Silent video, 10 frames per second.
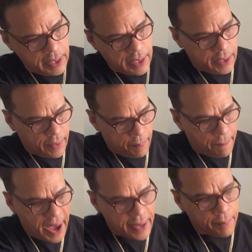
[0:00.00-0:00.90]
in the
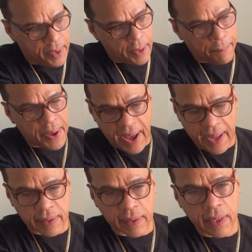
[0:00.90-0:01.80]
bottom of the
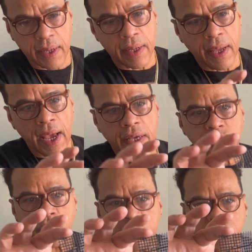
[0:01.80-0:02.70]
pot. As
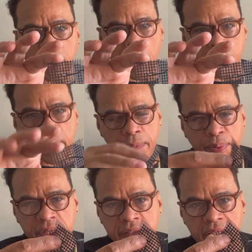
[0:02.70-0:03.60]
you can see, I already
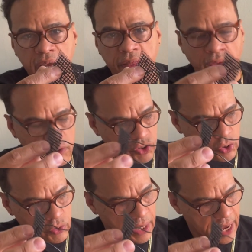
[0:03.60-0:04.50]
put it together. I'll show
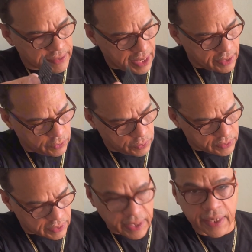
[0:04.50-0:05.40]
you guys how to do
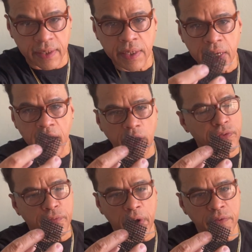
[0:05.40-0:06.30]
this later. It's
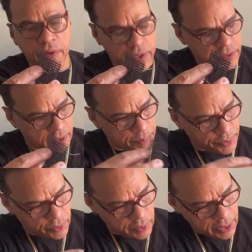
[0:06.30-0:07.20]
very, very
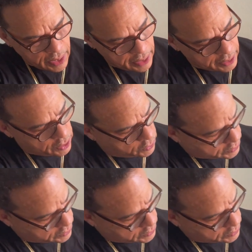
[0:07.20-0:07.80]
simple. And it goes